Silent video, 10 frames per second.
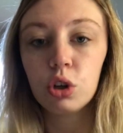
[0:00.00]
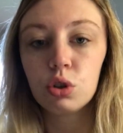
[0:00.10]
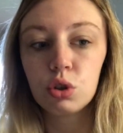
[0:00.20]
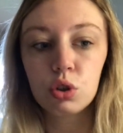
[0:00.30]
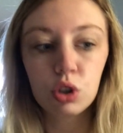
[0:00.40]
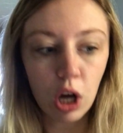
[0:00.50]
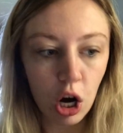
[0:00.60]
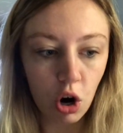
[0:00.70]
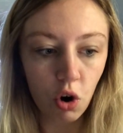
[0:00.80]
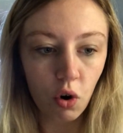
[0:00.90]

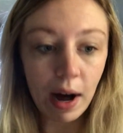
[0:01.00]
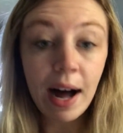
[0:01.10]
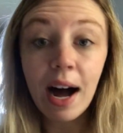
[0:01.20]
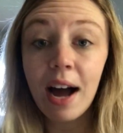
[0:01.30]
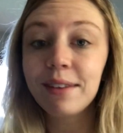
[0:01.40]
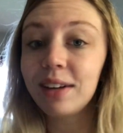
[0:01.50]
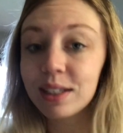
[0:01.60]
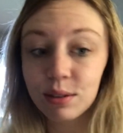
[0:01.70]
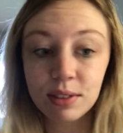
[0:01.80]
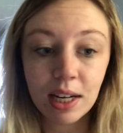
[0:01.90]
So I have
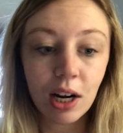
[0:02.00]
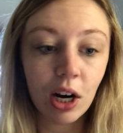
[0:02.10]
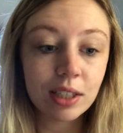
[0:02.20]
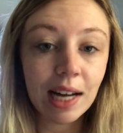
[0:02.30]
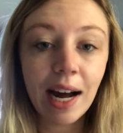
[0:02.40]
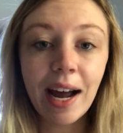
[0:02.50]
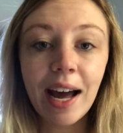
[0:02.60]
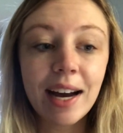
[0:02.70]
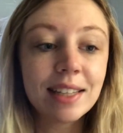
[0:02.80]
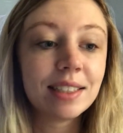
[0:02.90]
lots of stickers. I
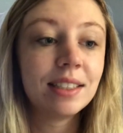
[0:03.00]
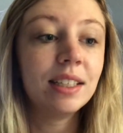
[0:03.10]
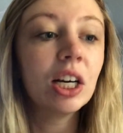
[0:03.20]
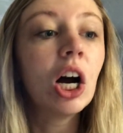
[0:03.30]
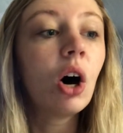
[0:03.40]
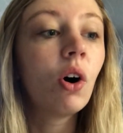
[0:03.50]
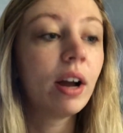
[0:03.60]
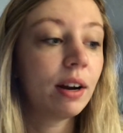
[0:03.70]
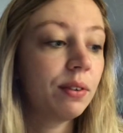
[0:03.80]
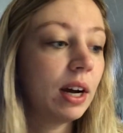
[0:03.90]
had zero,
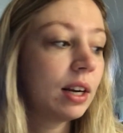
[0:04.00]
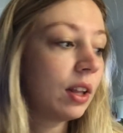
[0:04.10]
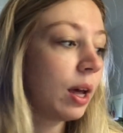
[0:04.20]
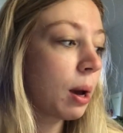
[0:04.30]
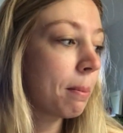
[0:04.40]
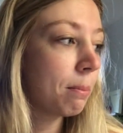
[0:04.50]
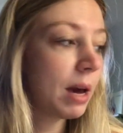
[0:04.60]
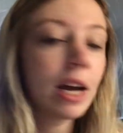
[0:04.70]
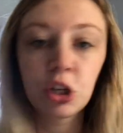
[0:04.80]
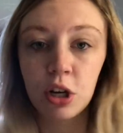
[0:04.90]
and I've had to like
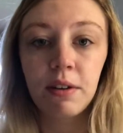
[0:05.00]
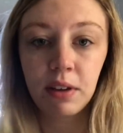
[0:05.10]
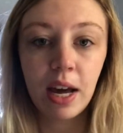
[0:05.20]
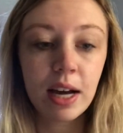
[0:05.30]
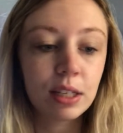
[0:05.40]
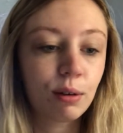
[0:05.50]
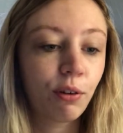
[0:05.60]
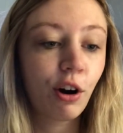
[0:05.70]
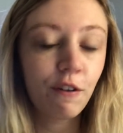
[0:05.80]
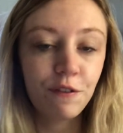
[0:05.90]
makeshift kits
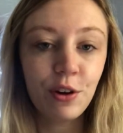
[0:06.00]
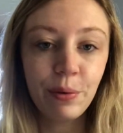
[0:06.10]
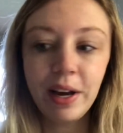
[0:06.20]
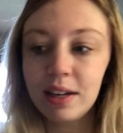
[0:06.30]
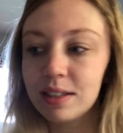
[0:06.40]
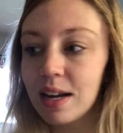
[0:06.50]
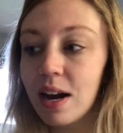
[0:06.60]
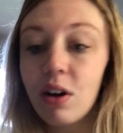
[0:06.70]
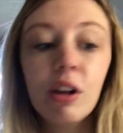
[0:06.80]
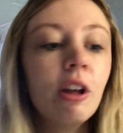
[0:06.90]
for a few weeks
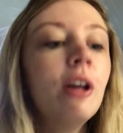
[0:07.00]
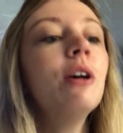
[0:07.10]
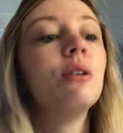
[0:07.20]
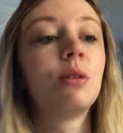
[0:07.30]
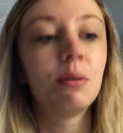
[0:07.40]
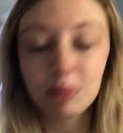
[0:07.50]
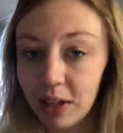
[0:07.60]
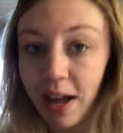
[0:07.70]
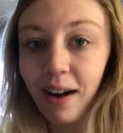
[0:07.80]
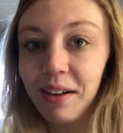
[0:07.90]
now, so I'm
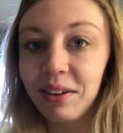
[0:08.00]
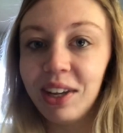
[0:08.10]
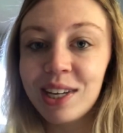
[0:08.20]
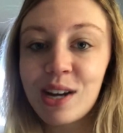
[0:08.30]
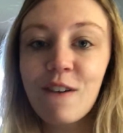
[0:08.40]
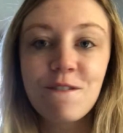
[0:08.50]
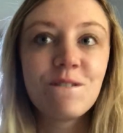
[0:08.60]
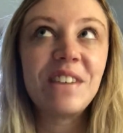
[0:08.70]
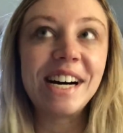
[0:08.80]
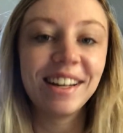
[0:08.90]
glad all of these are
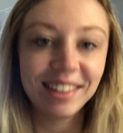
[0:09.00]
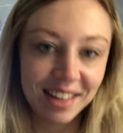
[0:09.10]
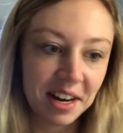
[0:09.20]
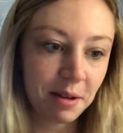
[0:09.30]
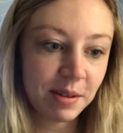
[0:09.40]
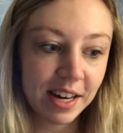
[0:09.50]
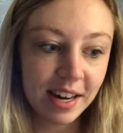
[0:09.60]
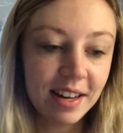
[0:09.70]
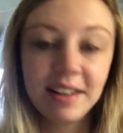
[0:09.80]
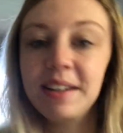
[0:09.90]
finally coming
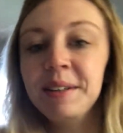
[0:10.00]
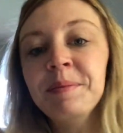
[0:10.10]
in.